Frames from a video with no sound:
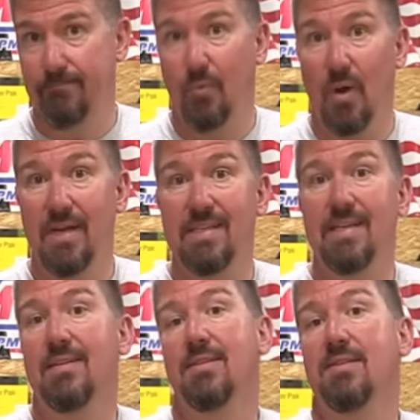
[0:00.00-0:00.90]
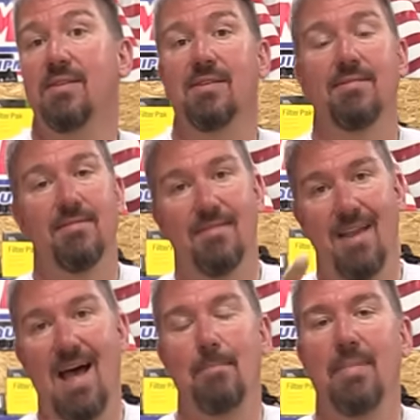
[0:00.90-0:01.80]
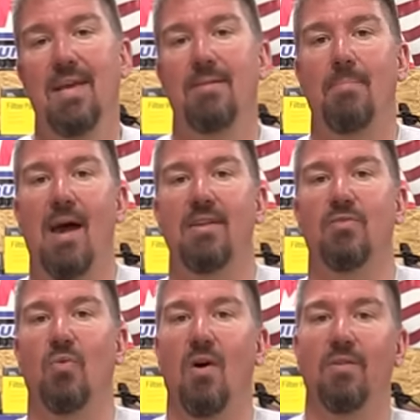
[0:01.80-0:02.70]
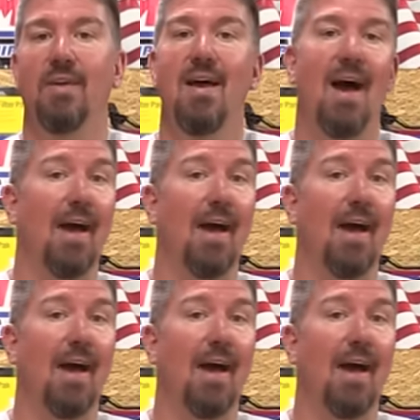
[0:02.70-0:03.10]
One exists, not made by DeWalt.